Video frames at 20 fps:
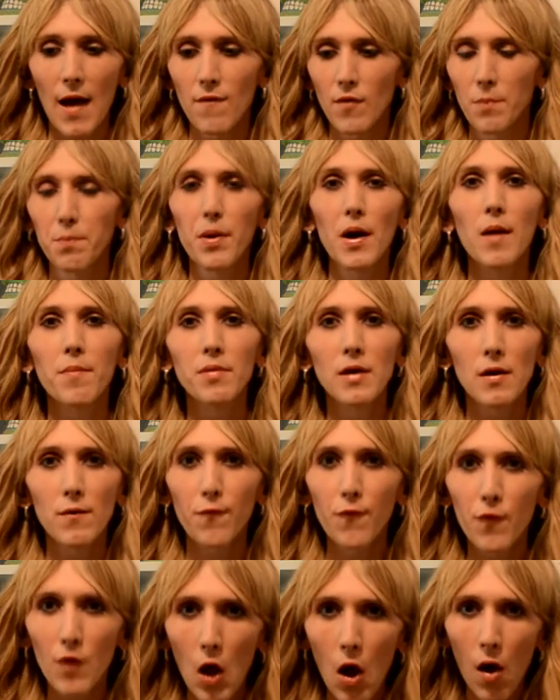a public
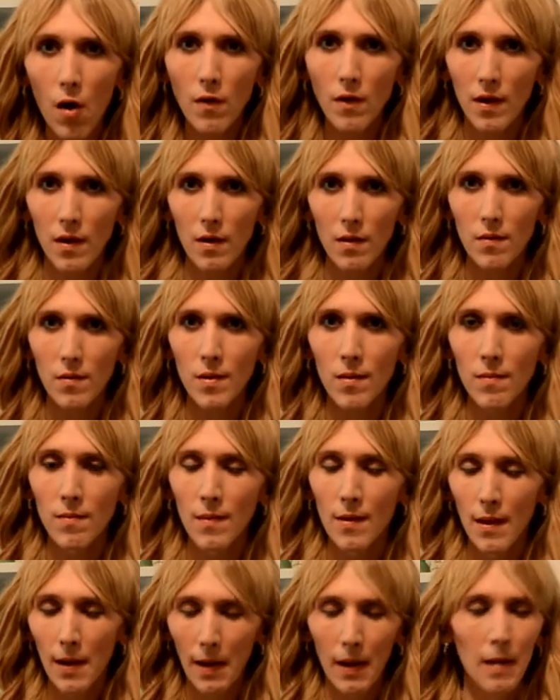flogging
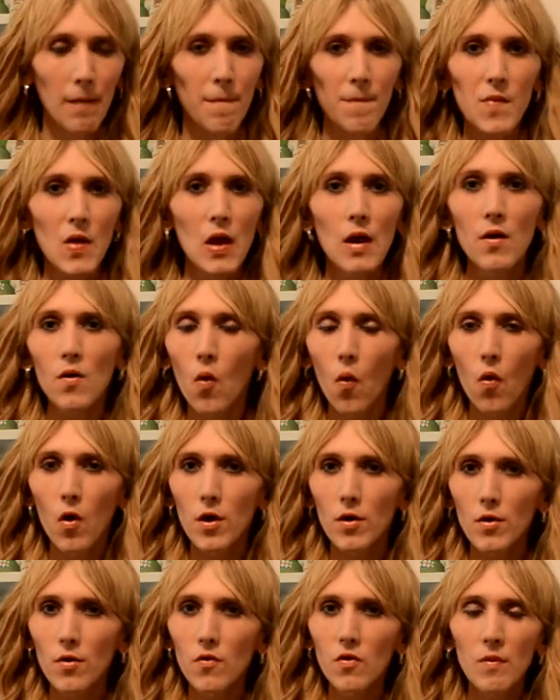in
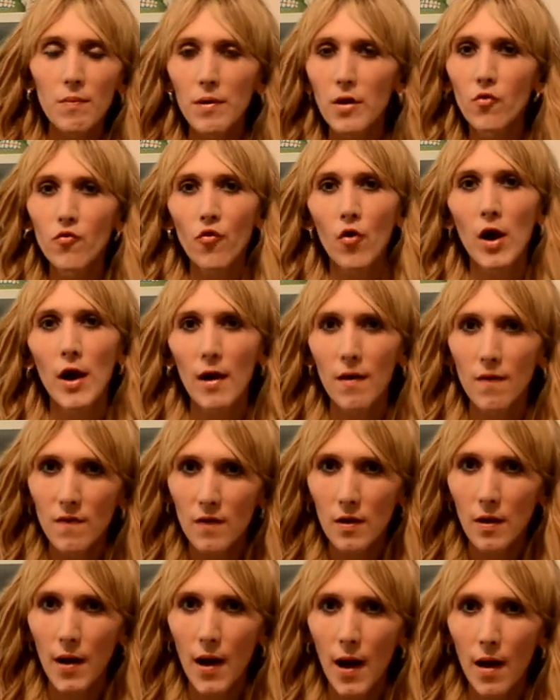order to be trans
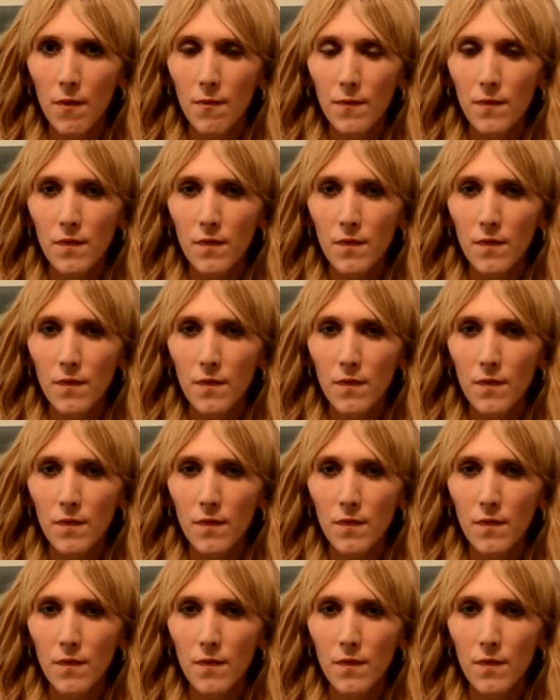enough,